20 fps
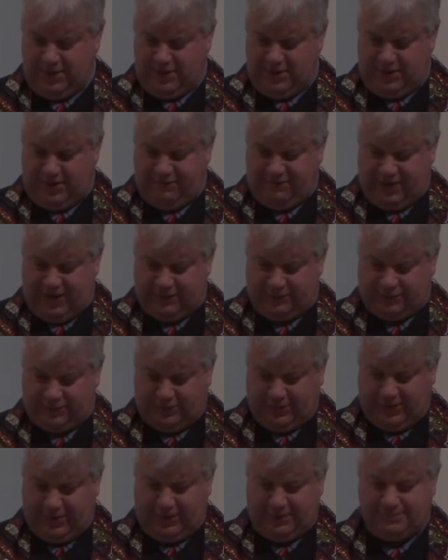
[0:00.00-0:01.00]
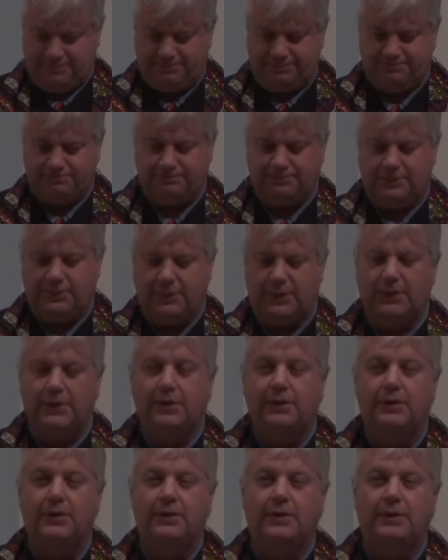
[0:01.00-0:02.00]
Eventually,
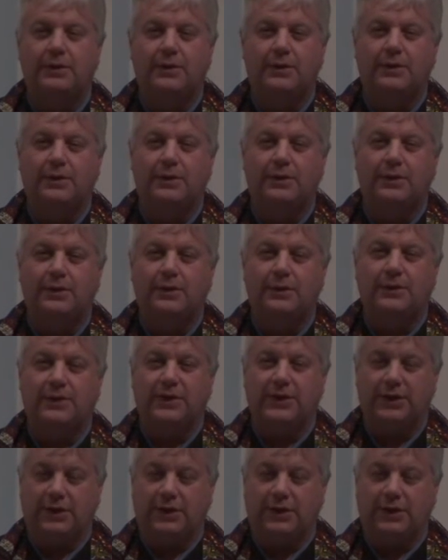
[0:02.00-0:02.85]
the